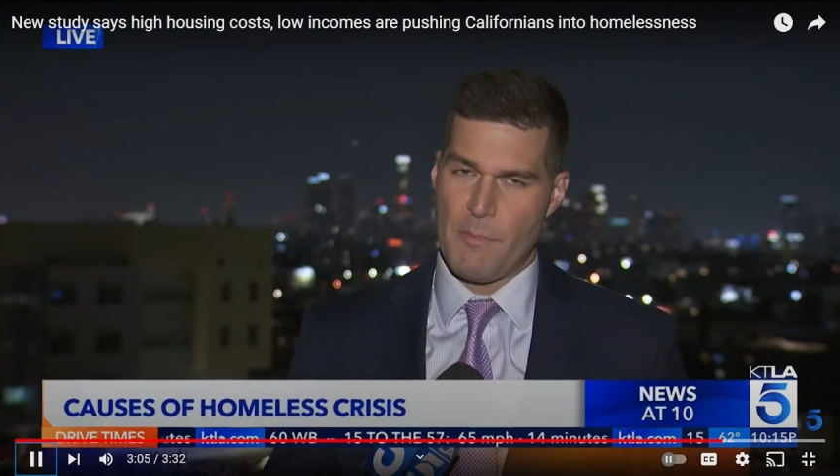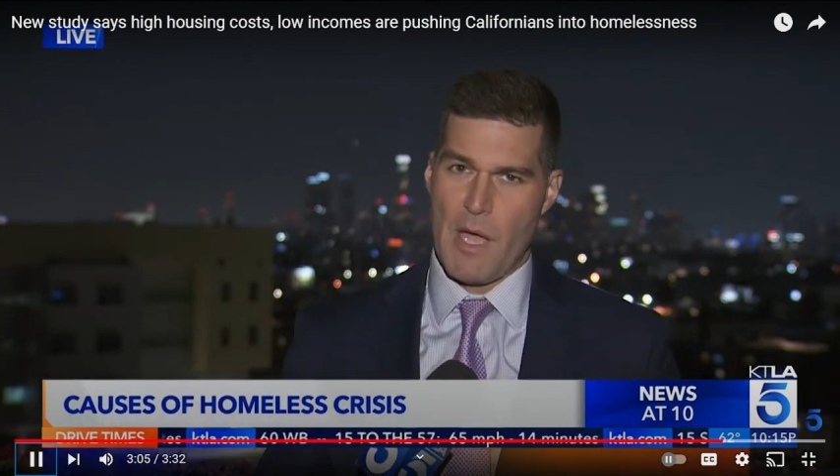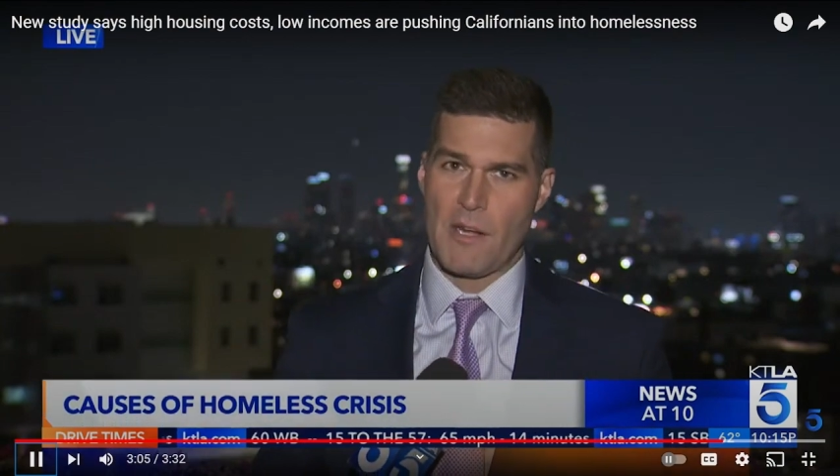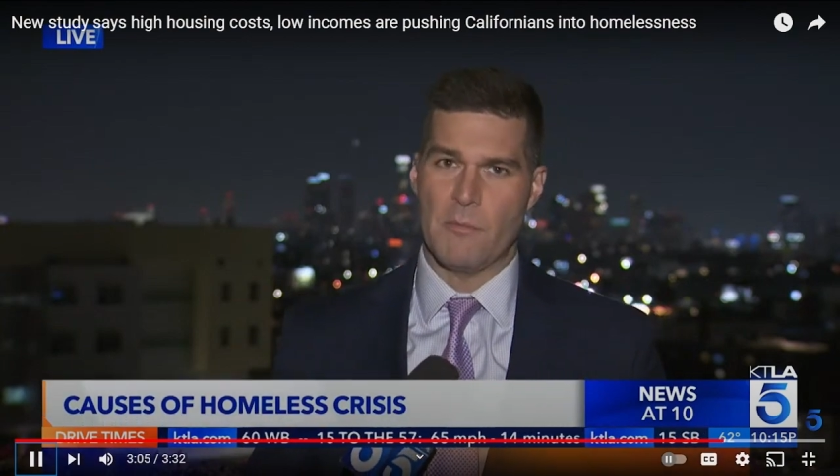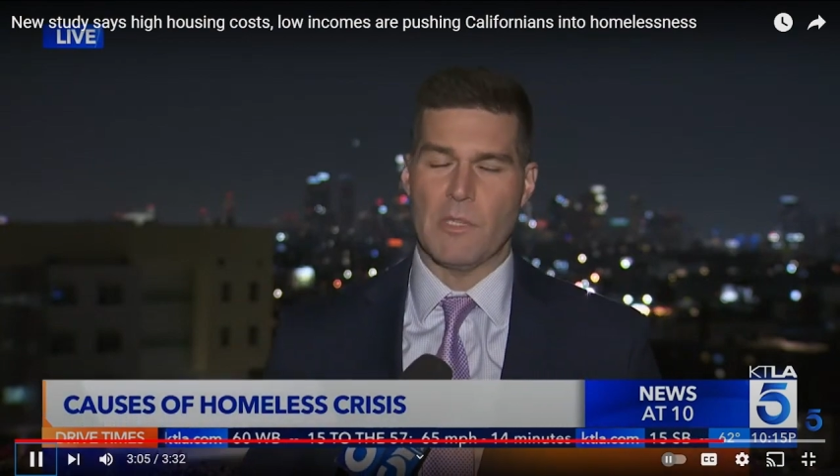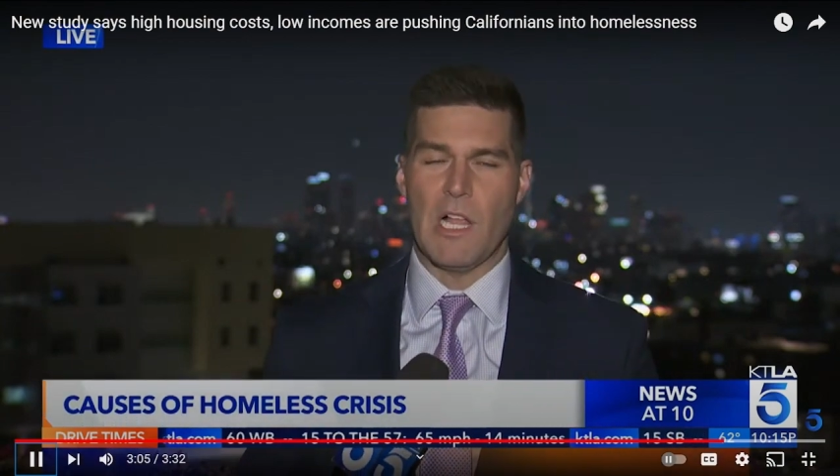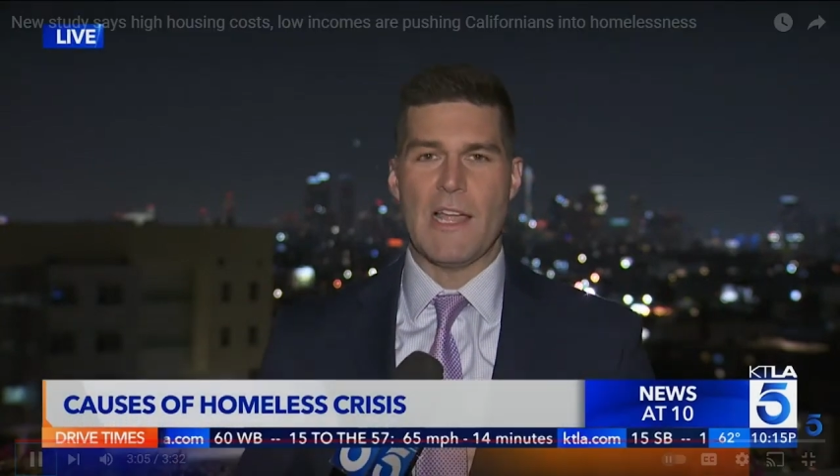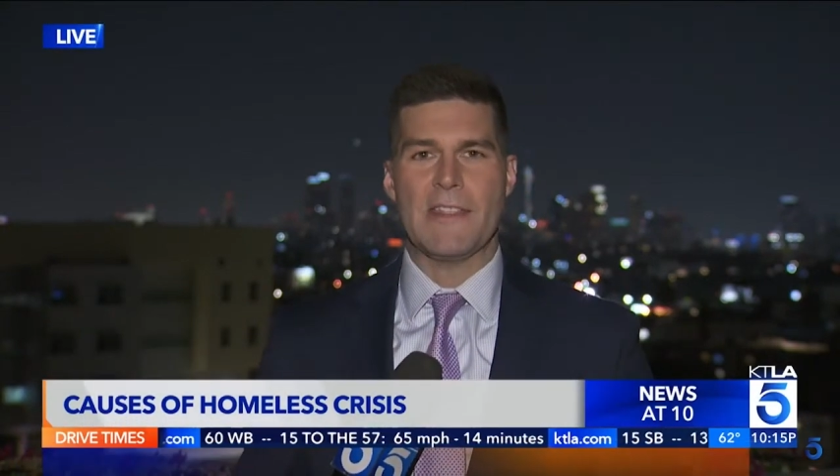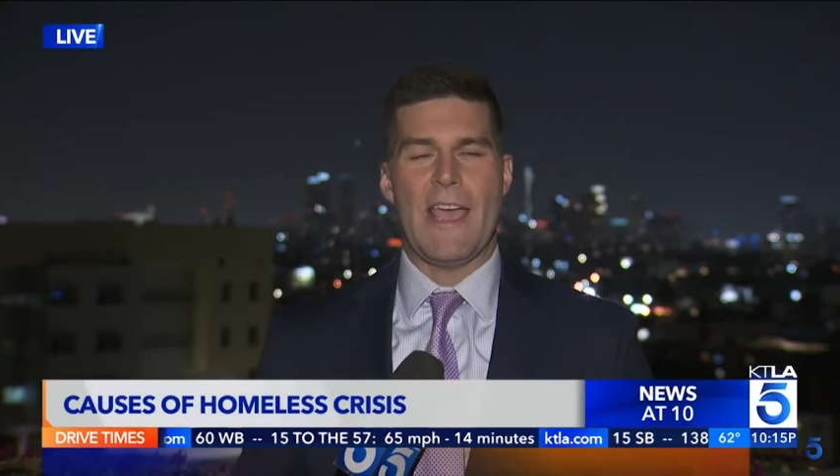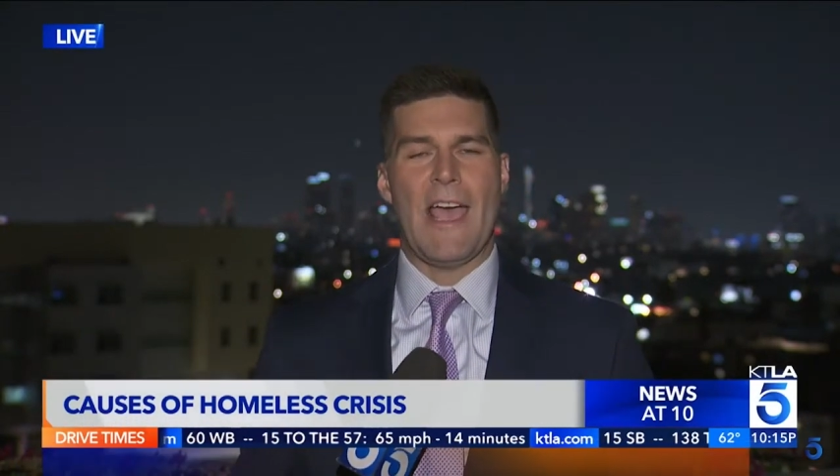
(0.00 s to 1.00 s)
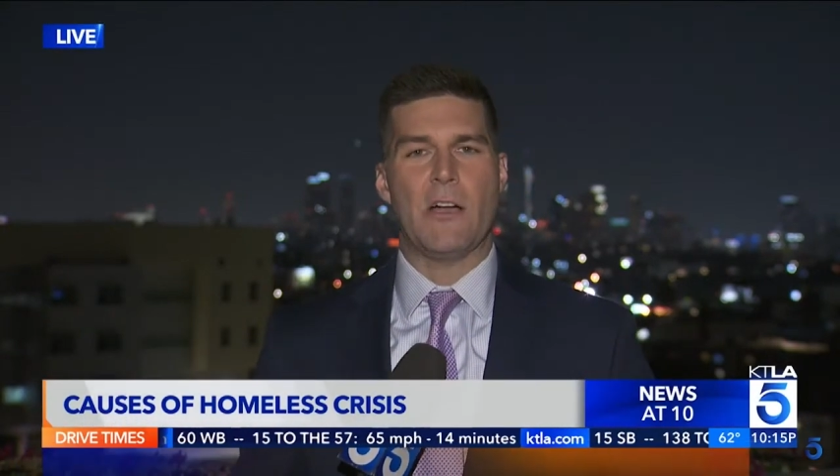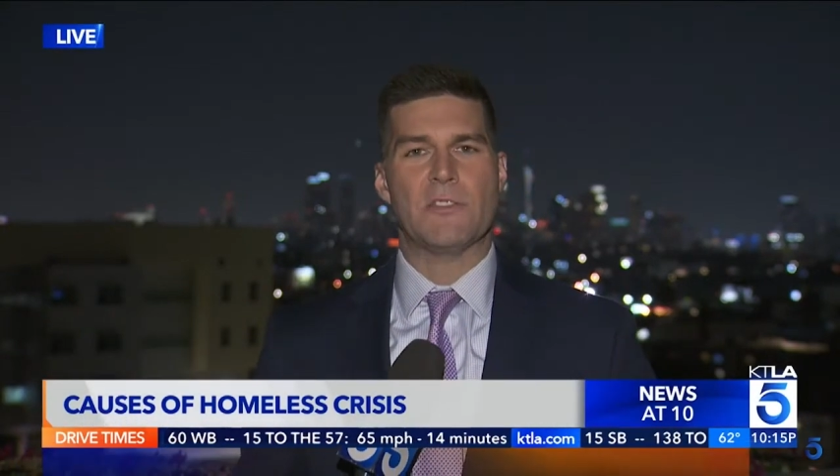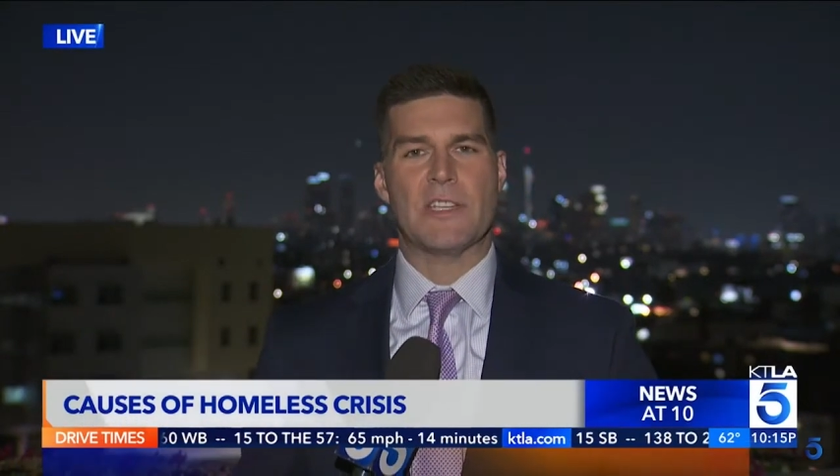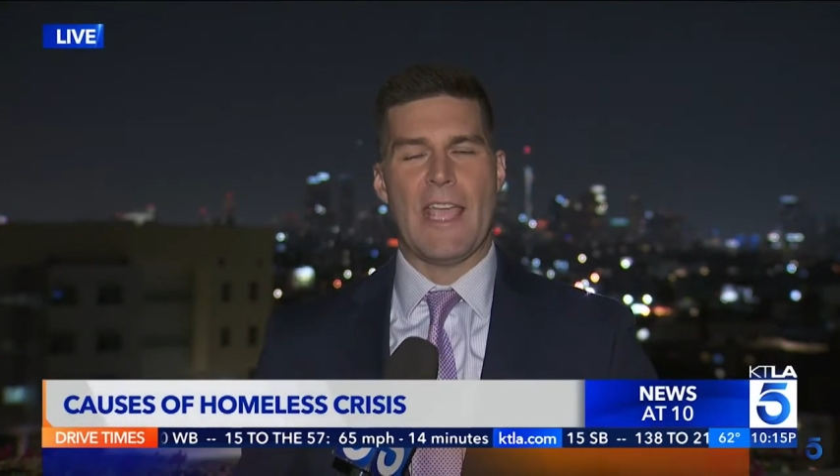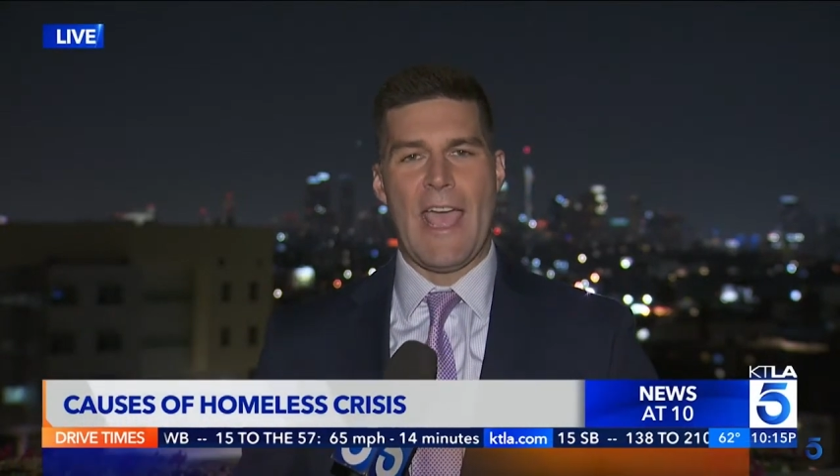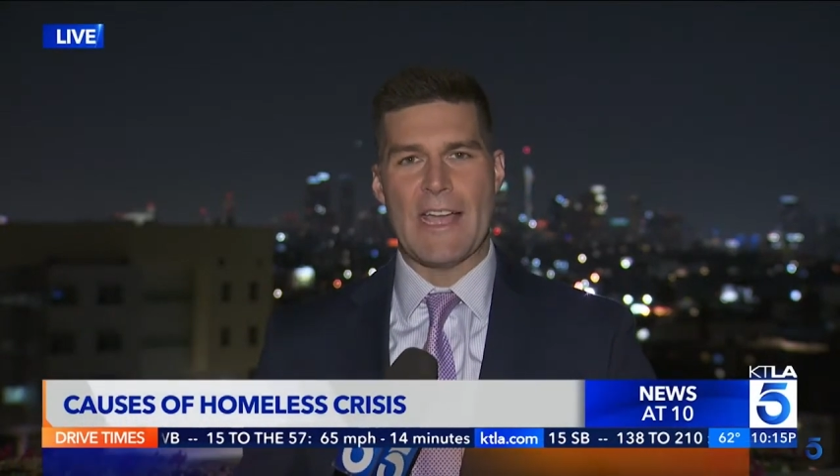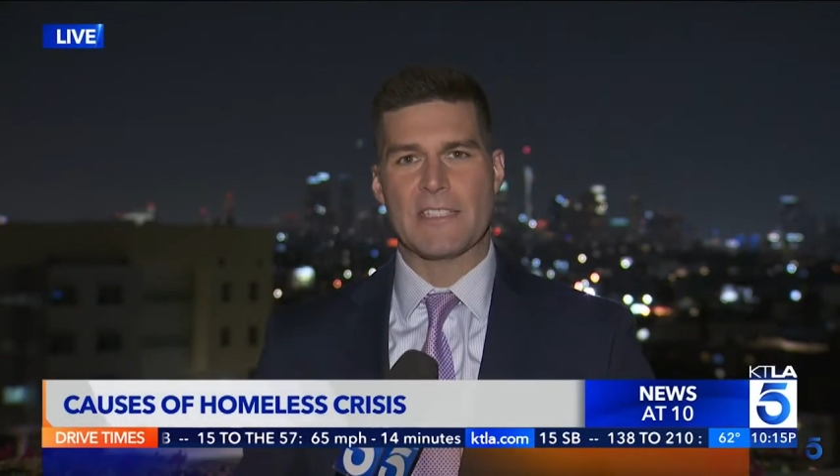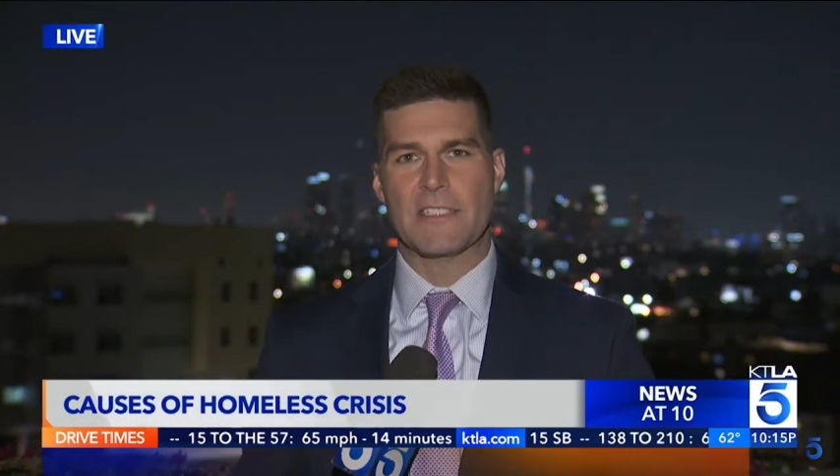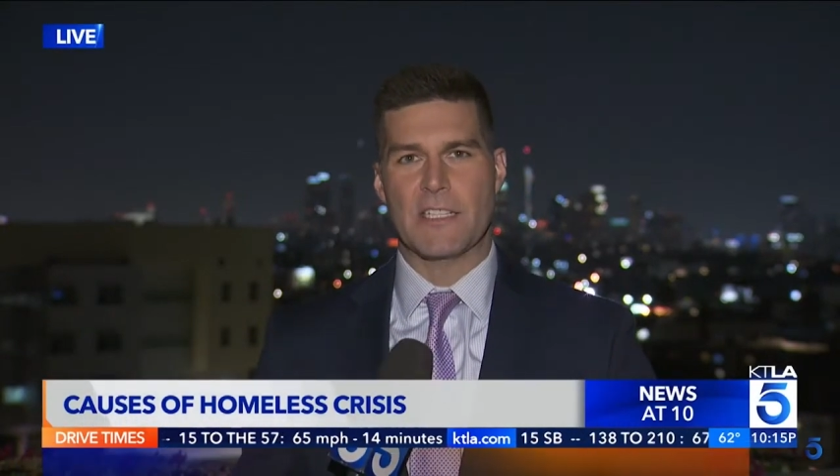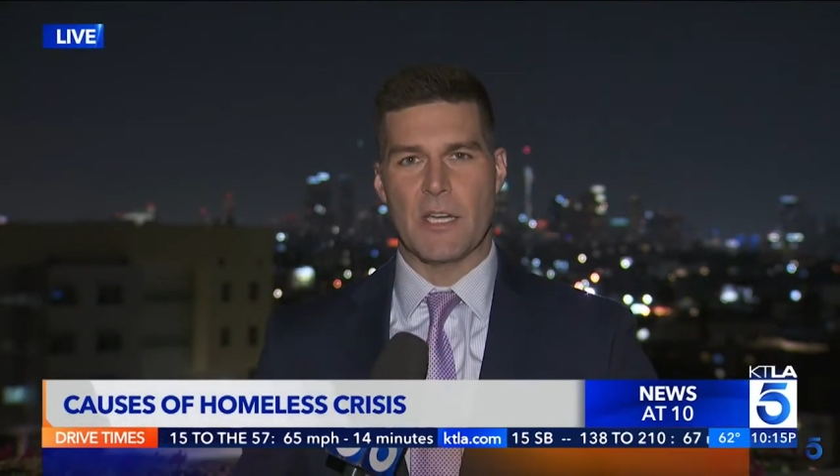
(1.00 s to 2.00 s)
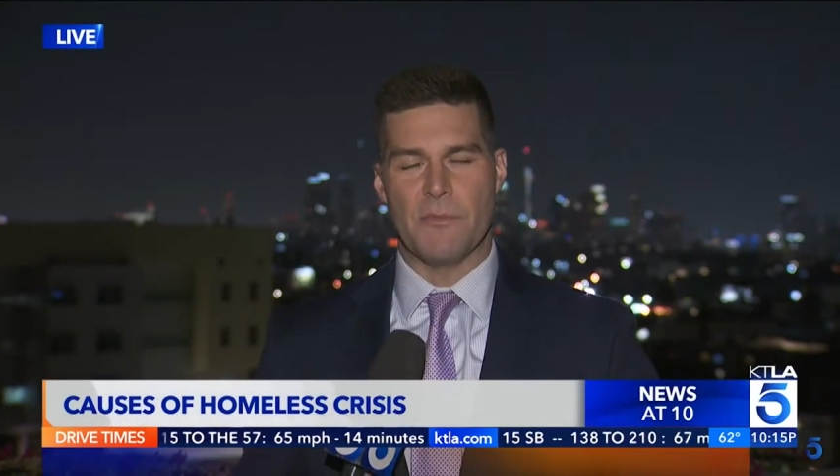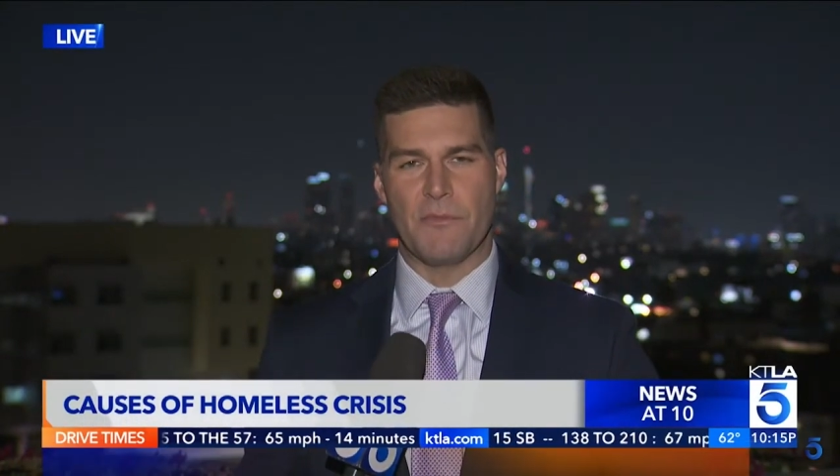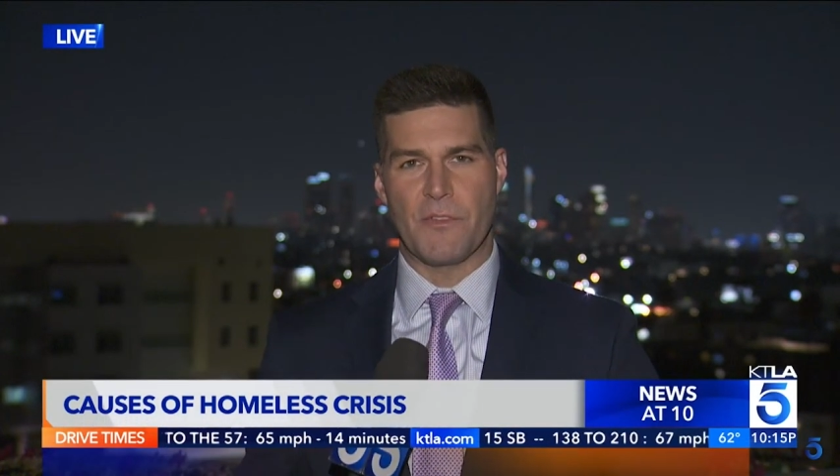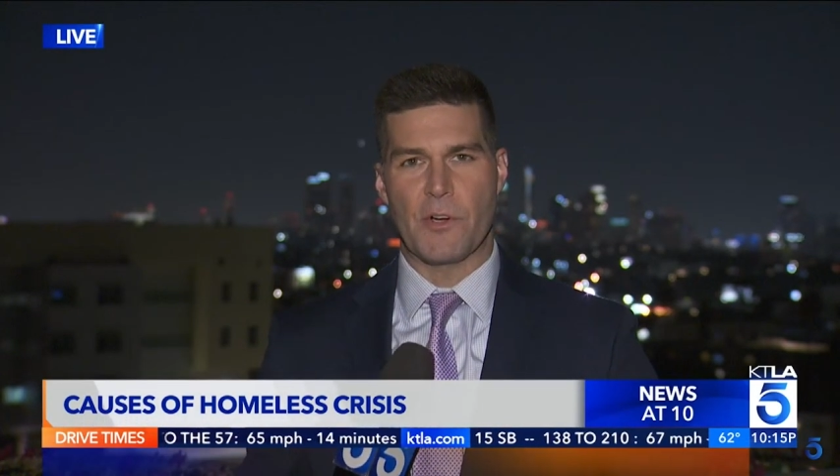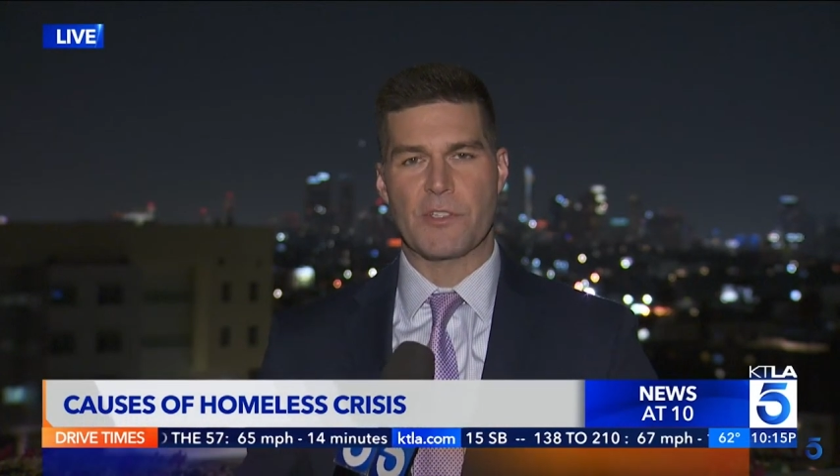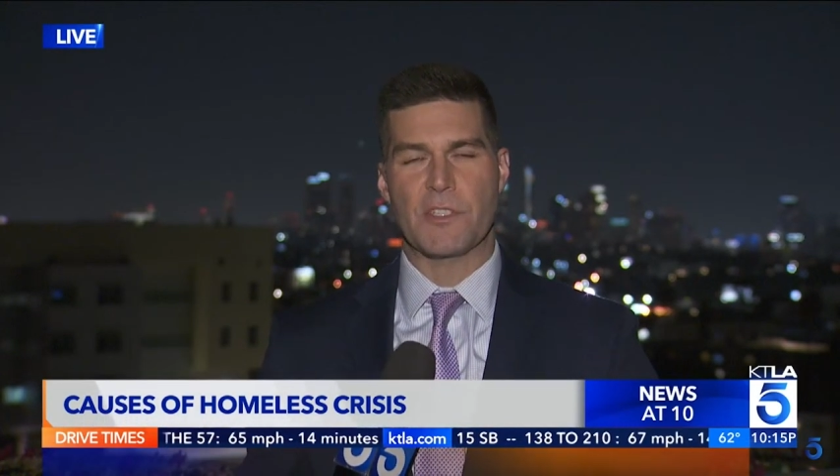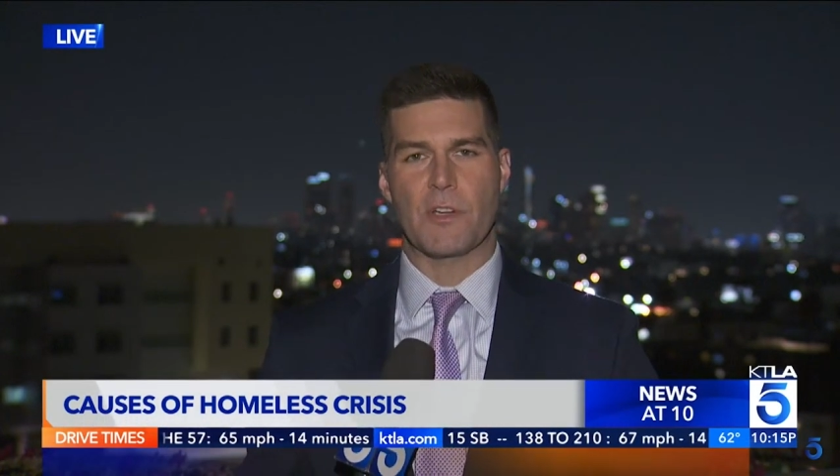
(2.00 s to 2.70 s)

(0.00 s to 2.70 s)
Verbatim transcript: bottom line, the housing has to come first.